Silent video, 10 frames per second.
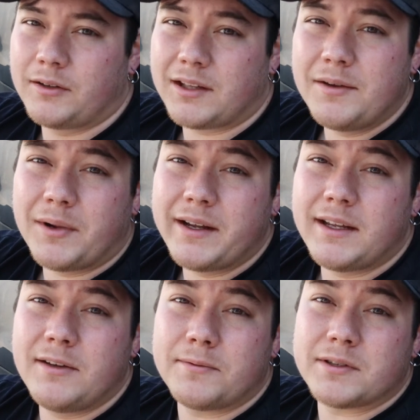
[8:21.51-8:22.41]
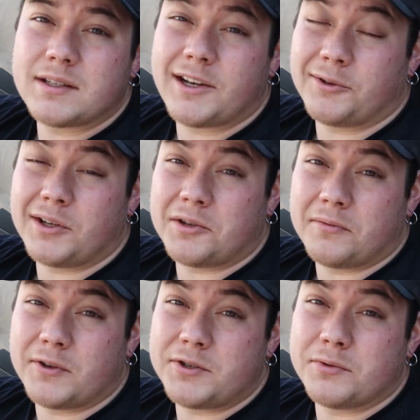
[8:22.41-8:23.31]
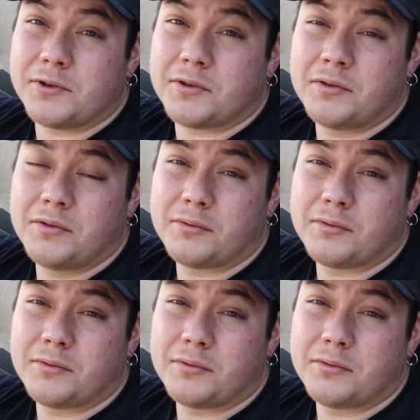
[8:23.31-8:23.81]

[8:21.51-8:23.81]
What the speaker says: They might even sell the individual